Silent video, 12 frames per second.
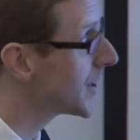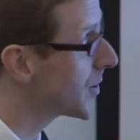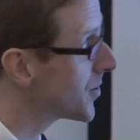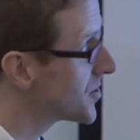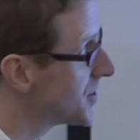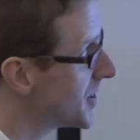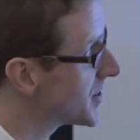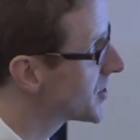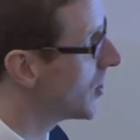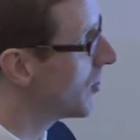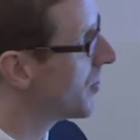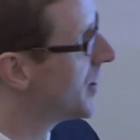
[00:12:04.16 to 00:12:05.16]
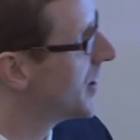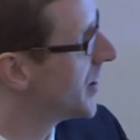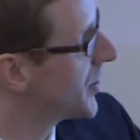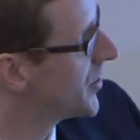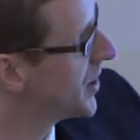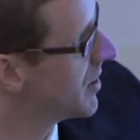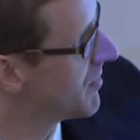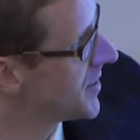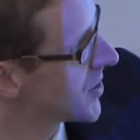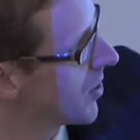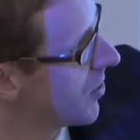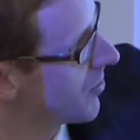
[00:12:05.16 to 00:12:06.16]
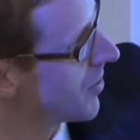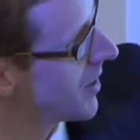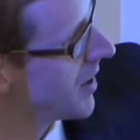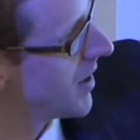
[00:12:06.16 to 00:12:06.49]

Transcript: consists of a series of